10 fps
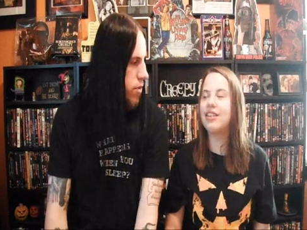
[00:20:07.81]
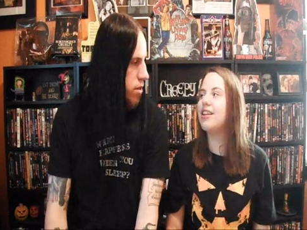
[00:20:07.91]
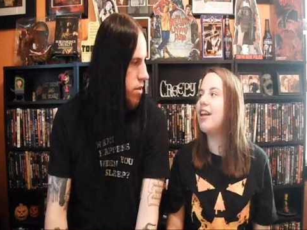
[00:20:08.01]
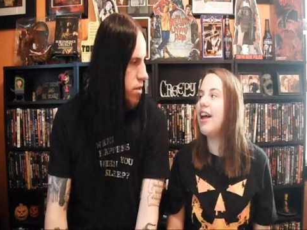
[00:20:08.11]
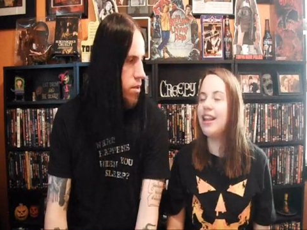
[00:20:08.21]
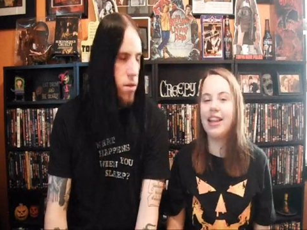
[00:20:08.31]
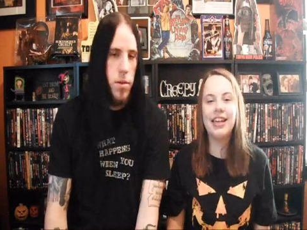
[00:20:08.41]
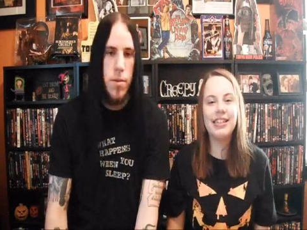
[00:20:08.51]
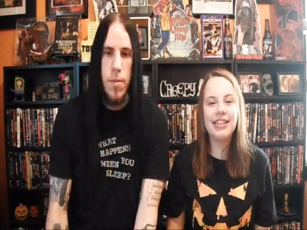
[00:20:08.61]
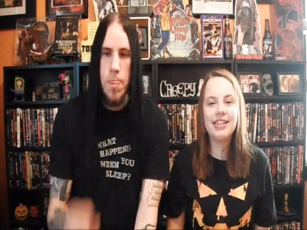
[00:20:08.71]
Speaker 1: movie? I
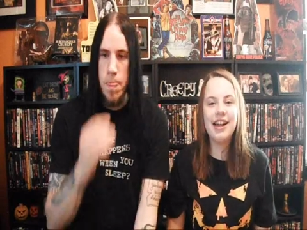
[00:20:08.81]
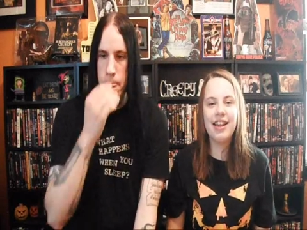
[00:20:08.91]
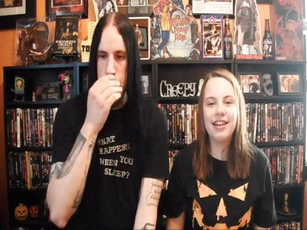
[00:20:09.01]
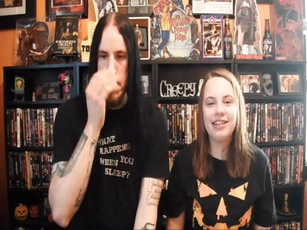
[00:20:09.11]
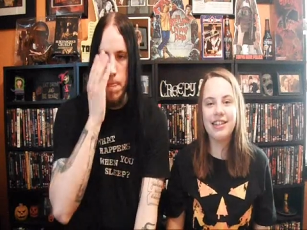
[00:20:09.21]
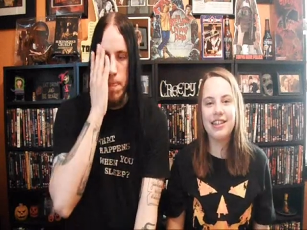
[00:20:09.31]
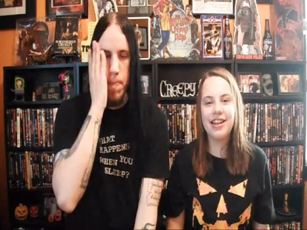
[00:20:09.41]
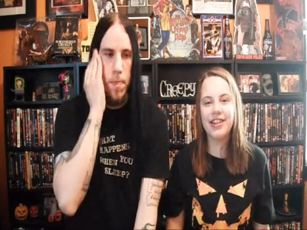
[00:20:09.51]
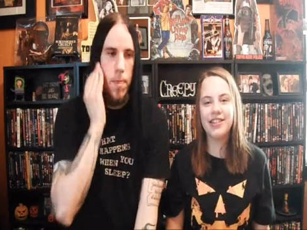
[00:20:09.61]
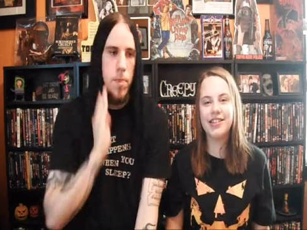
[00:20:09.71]
liked it. I liked the
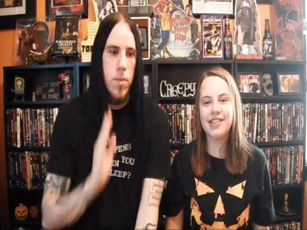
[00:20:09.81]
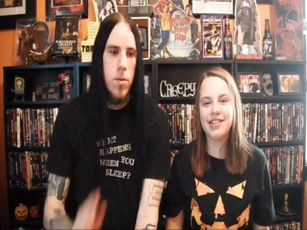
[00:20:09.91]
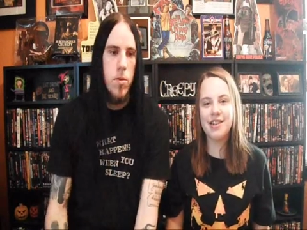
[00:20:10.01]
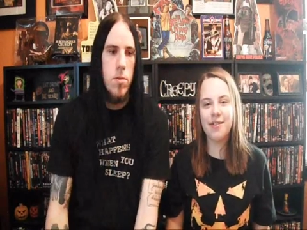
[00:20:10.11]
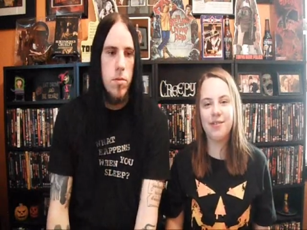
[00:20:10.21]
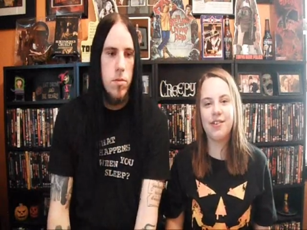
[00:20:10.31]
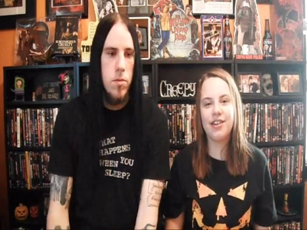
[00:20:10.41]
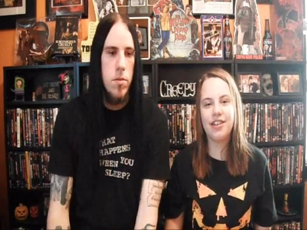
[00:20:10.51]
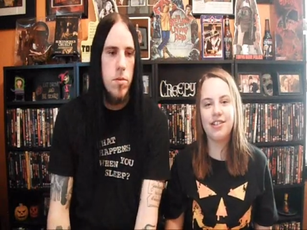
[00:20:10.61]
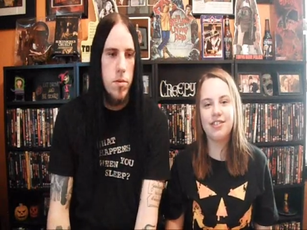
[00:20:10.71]
characters. They were
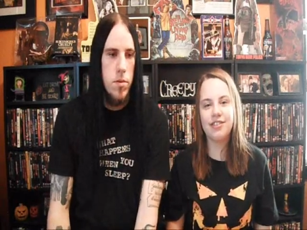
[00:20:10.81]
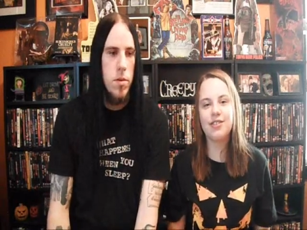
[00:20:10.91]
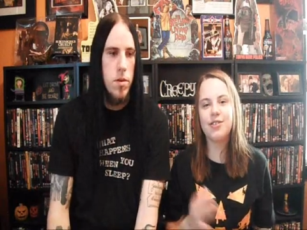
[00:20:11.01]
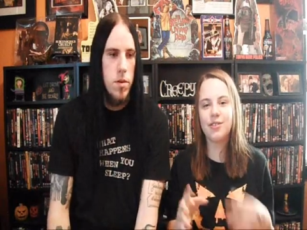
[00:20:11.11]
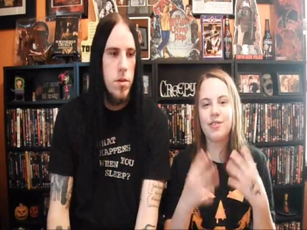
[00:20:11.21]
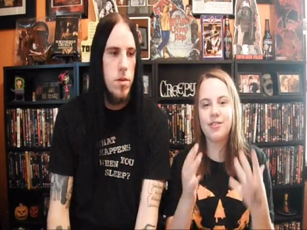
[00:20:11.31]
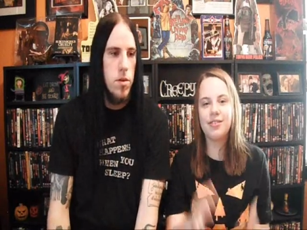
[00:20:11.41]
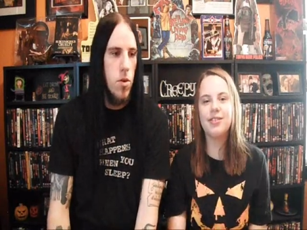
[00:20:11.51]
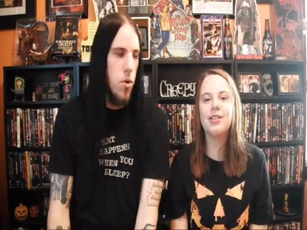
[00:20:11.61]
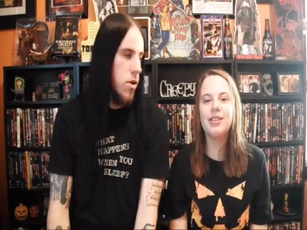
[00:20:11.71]
funny.
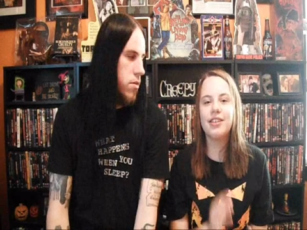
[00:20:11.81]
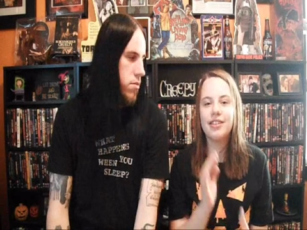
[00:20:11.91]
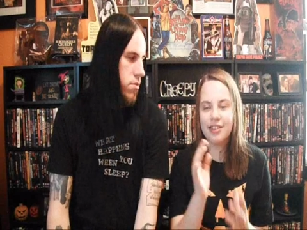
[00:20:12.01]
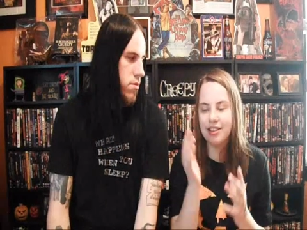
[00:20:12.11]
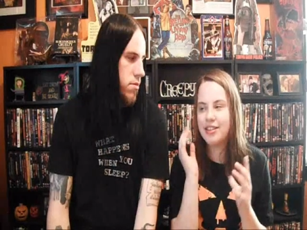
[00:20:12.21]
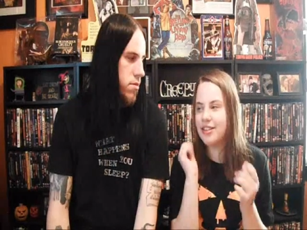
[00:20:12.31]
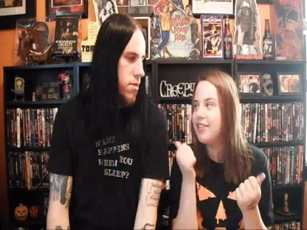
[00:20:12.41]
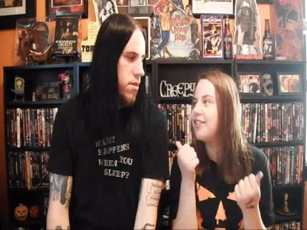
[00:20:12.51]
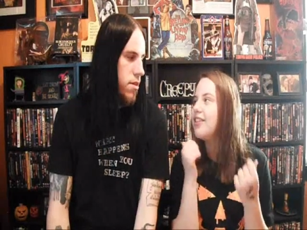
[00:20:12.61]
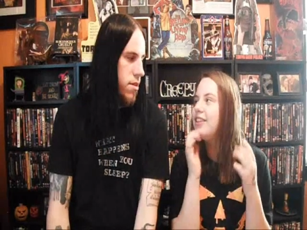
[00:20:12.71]
Gore?
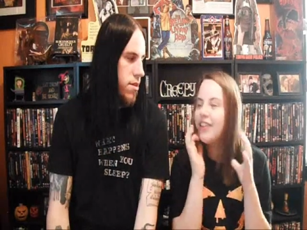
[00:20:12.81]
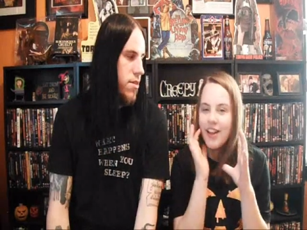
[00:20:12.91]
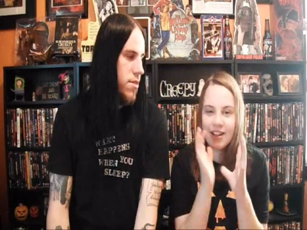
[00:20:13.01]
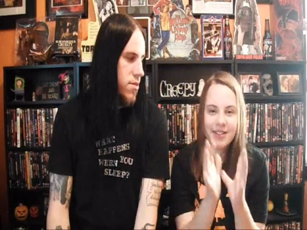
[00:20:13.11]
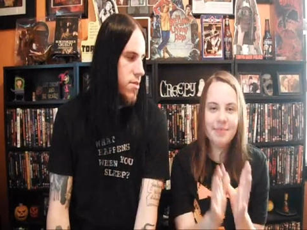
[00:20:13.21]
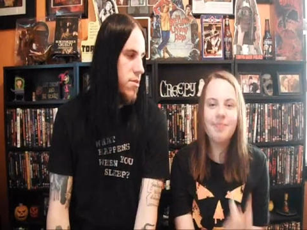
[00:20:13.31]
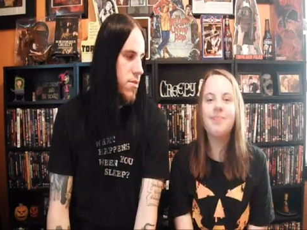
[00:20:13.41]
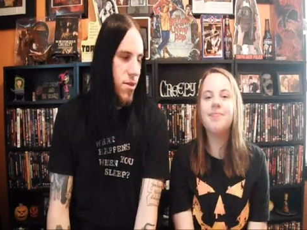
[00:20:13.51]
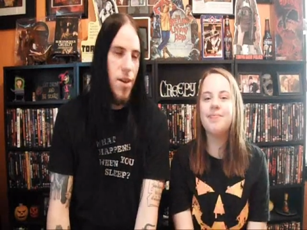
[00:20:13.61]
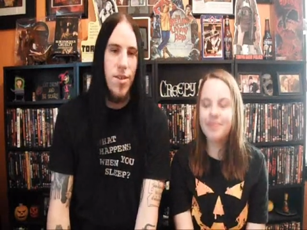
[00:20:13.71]
Awesome.
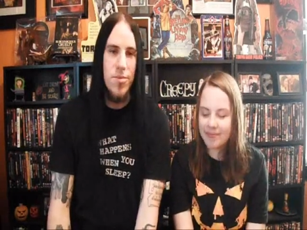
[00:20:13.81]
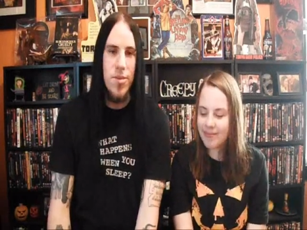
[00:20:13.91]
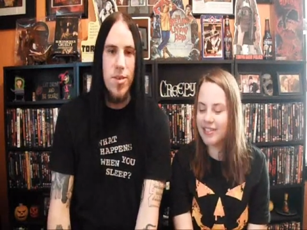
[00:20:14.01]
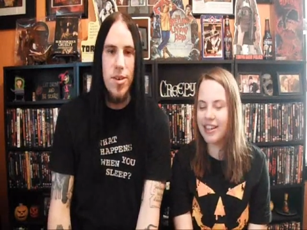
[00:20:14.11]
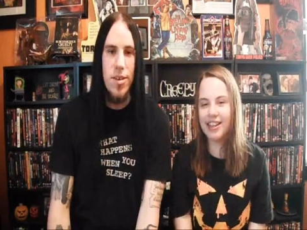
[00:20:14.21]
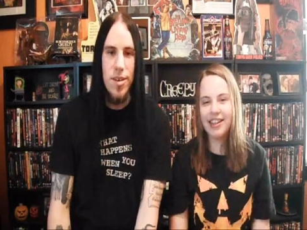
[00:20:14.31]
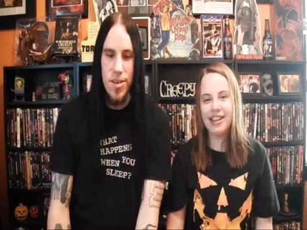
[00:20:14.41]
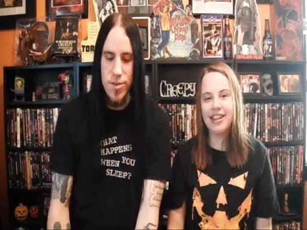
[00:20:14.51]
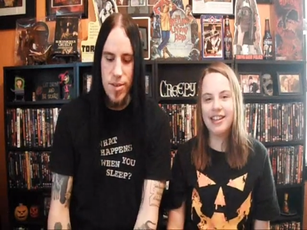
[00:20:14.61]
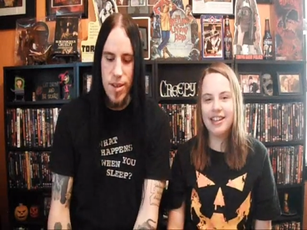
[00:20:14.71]
Speaker 2: Awesome gore.
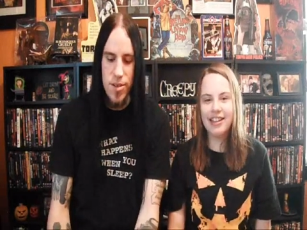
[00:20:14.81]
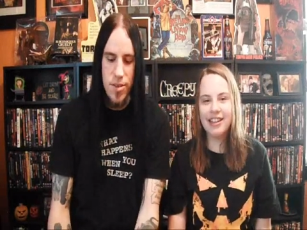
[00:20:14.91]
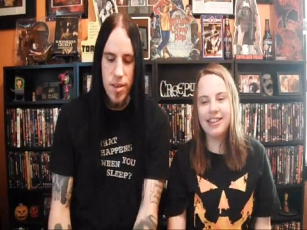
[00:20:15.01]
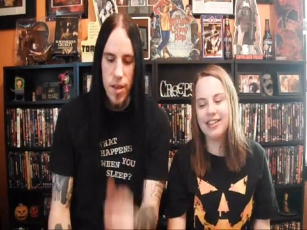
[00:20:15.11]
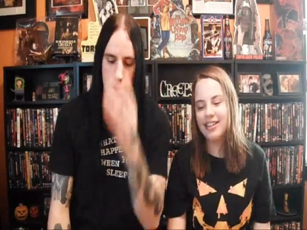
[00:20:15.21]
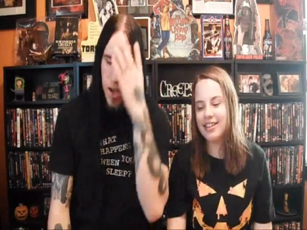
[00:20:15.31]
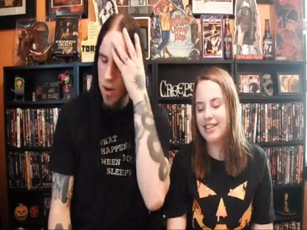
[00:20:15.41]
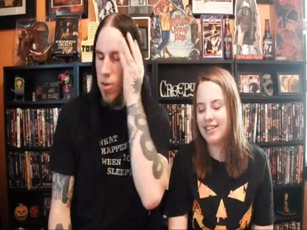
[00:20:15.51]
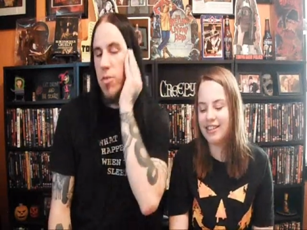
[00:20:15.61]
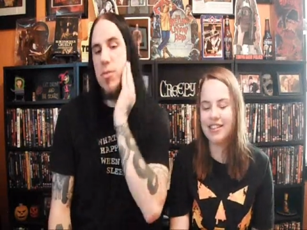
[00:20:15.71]
Cool. She loved
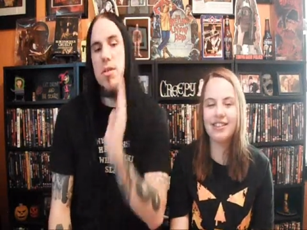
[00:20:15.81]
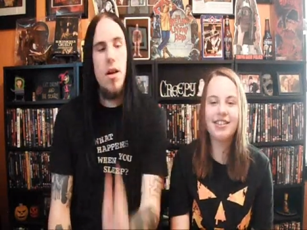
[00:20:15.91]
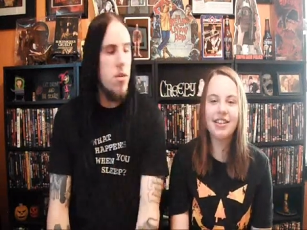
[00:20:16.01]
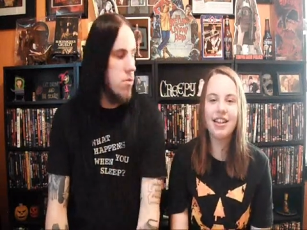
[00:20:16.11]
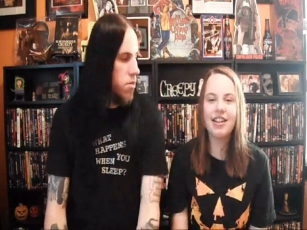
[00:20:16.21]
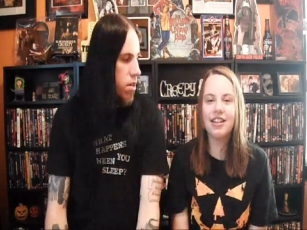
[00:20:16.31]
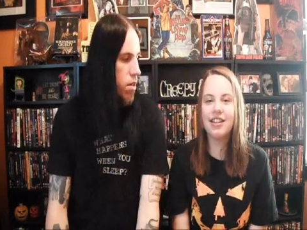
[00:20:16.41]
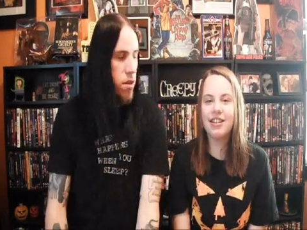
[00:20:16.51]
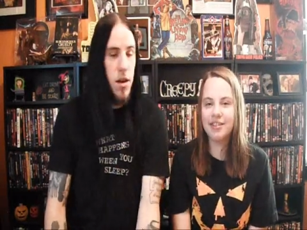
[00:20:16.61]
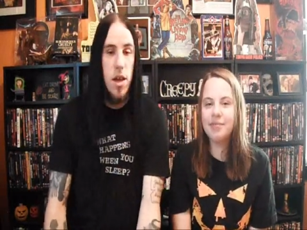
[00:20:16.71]
that. Chrome Skull, cool
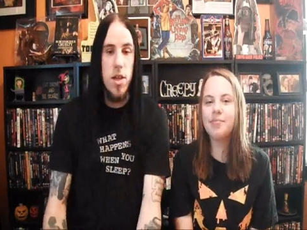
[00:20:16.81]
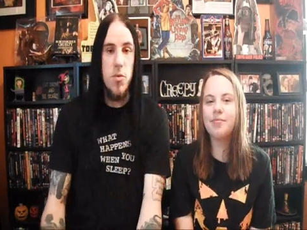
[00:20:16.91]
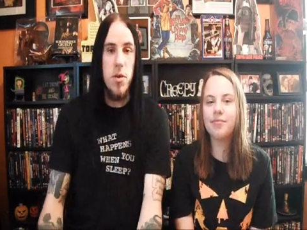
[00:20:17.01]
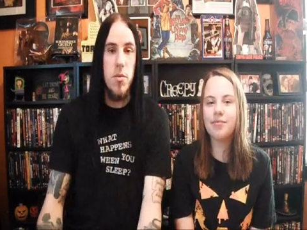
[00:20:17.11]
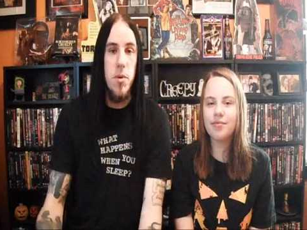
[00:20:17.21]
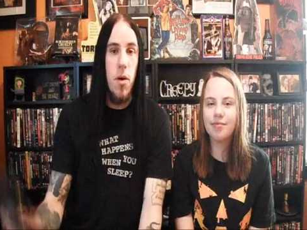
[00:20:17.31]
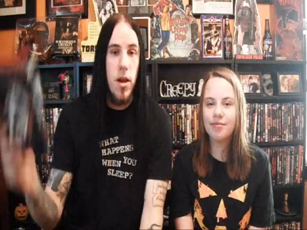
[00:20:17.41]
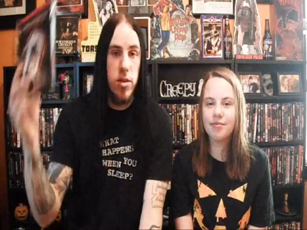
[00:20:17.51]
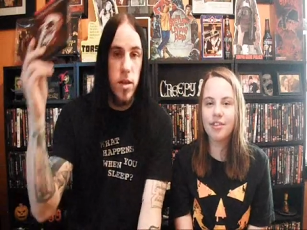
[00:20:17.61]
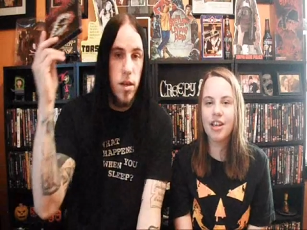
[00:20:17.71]
killer. So we're going to be
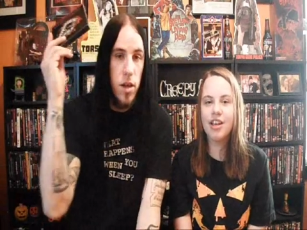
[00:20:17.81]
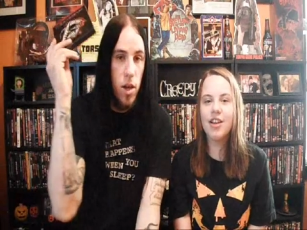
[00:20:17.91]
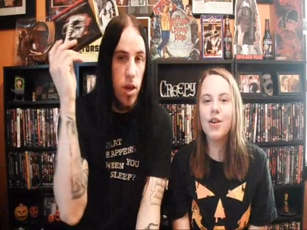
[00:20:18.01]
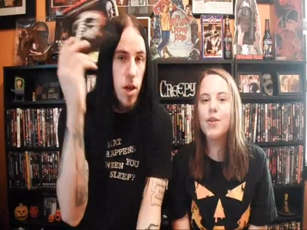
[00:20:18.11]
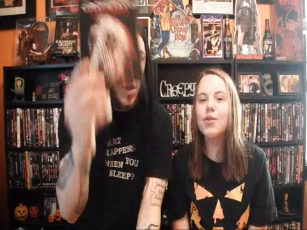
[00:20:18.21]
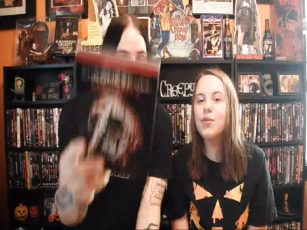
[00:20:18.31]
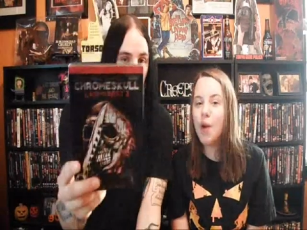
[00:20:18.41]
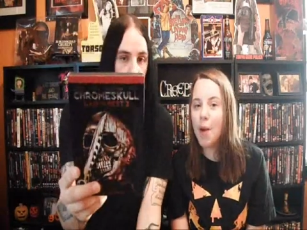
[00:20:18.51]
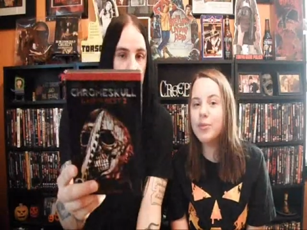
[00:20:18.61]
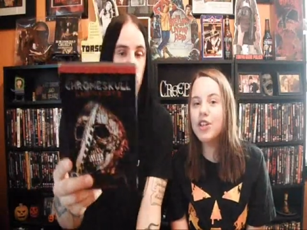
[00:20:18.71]
watching
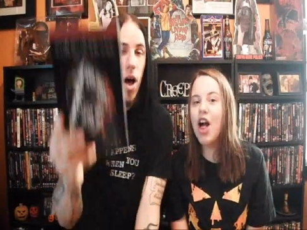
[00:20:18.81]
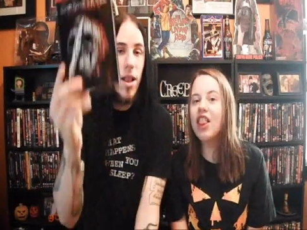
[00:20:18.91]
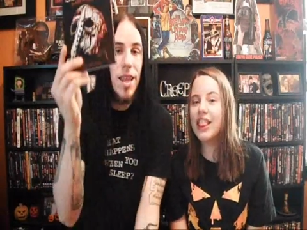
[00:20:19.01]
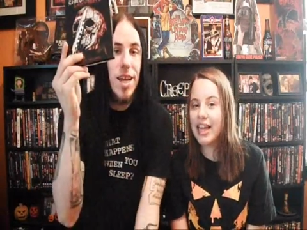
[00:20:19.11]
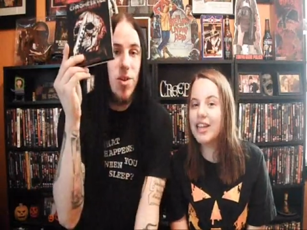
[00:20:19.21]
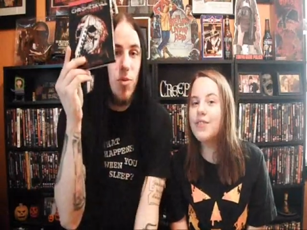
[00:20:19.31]
Speaker 1: Chrome Skull, Laid